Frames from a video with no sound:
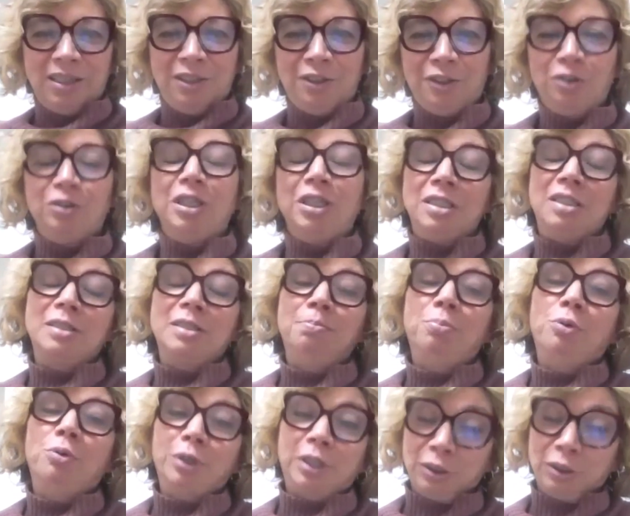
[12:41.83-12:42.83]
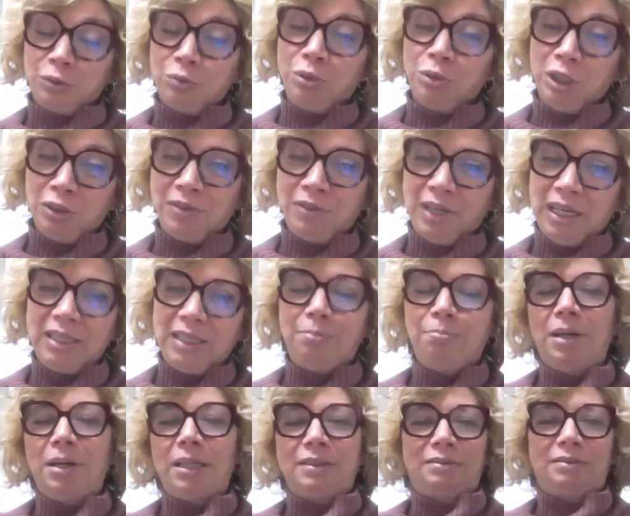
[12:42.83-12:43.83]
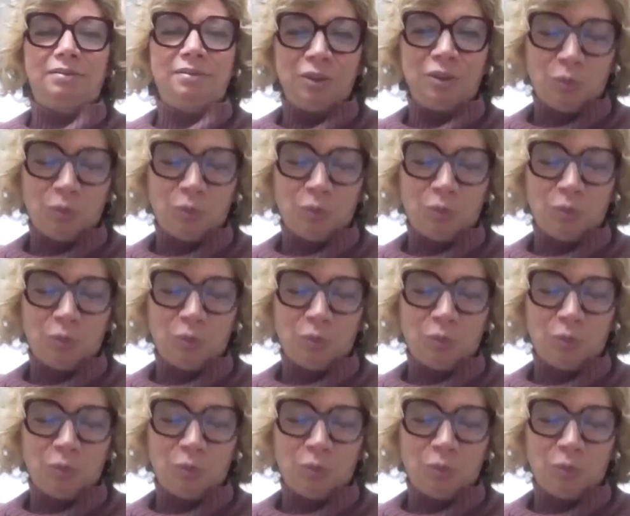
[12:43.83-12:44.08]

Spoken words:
You know, it's important to innovate, but